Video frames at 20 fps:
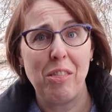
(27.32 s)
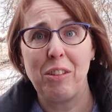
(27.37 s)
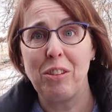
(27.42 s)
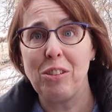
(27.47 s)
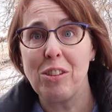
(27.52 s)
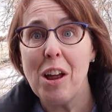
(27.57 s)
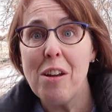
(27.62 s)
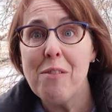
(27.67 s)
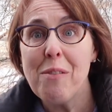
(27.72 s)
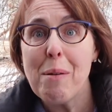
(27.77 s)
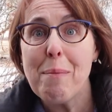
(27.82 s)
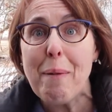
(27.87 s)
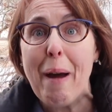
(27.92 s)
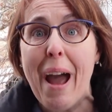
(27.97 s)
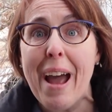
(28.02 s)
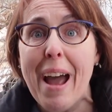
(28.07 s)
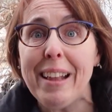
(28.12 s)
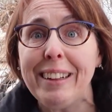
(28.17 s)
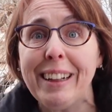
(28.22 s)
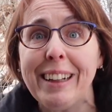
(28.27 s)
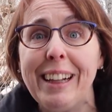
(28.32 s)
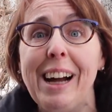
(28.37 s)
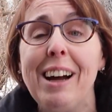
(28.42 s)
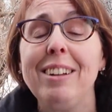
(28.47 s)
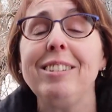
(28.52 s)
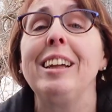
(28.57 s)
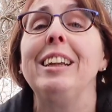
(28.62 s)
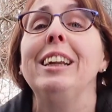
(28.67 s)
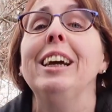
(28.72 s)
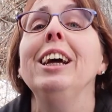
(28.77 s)
sun went behind the
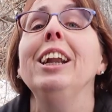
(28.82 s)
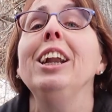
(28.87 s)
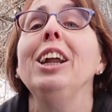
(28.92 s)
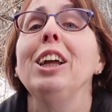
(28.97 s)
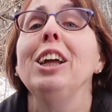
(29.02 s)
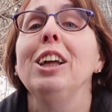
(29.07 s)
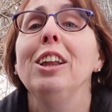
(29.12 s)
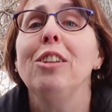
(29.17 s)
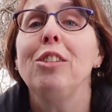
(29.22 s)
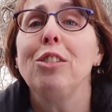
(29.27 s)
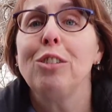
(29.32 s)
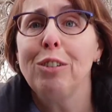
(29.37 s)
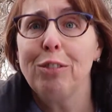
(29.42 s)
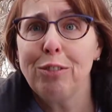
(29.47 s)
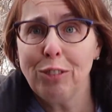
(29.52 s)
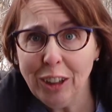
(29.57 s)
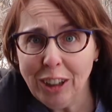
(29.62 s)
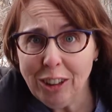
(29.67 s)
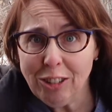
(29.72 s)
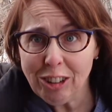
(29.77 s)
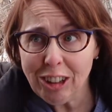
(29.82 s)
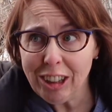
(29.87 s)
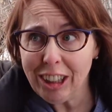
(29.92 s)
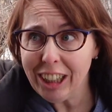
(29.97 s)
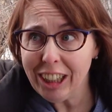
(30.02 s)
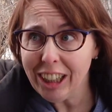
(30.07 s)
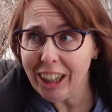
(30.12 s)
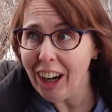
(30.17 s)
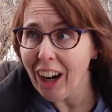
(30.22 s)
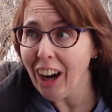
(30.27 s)
clouds and it is frigid
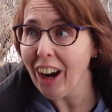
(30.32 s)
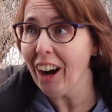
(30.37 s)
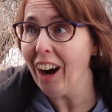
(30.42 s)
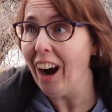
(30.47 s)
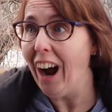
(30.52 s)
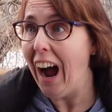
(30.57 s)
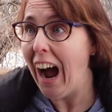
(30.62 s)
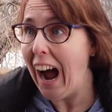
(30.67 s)
here.